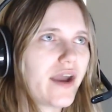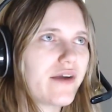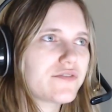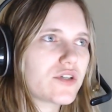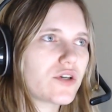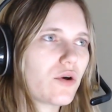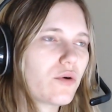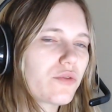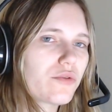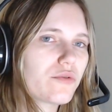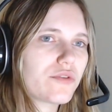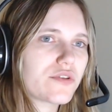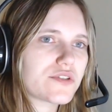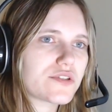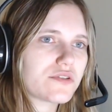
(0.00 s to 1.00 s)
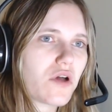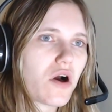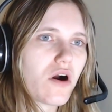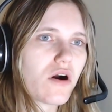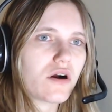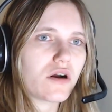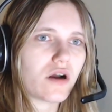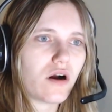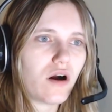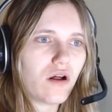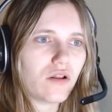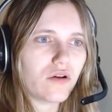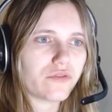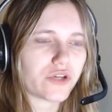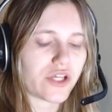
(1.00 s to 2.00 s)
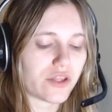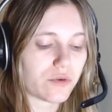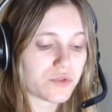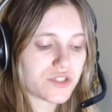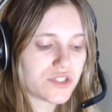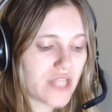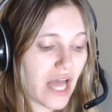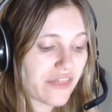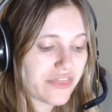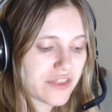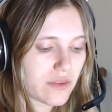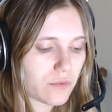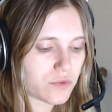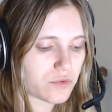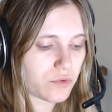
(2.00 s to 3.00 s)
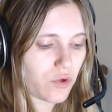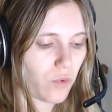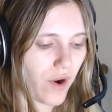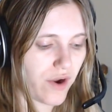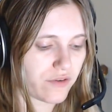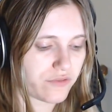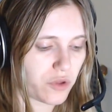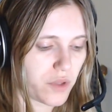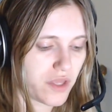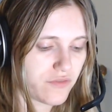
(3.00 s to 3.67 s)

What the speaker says: I have to go through the slog all over again. There was nothing that was required of you.